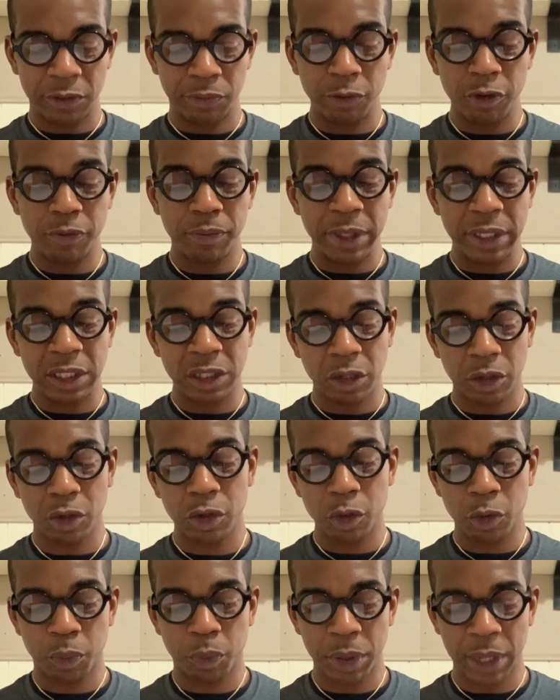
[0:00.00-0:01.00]
Movement
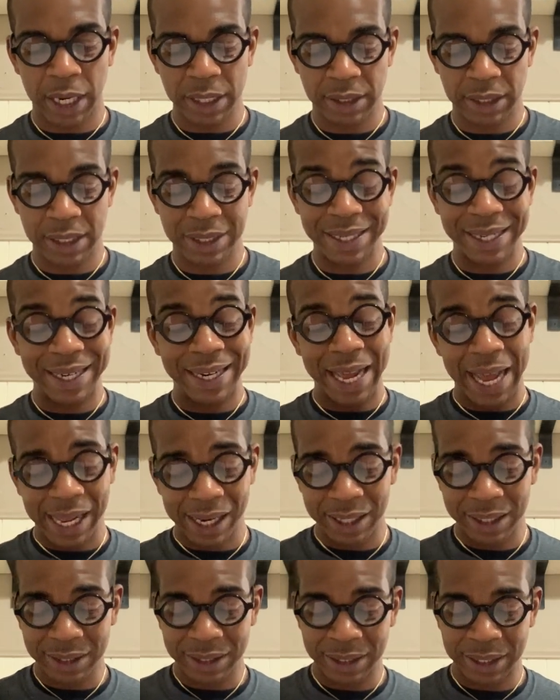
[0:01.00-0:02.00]
Circle process
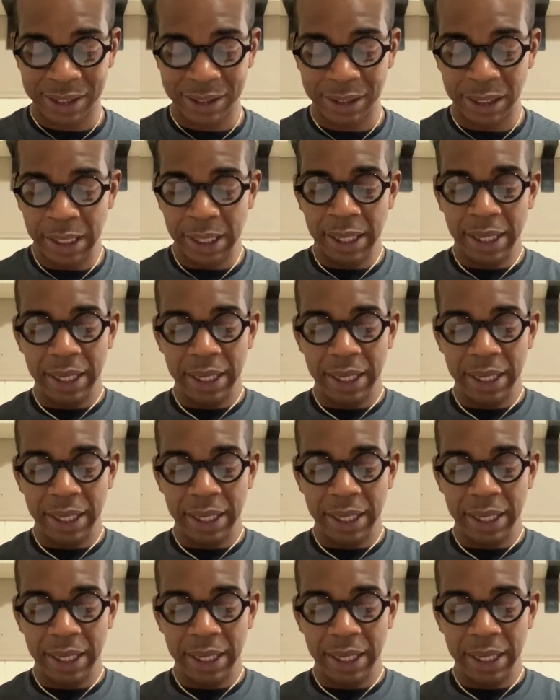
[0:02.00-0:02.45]
analysis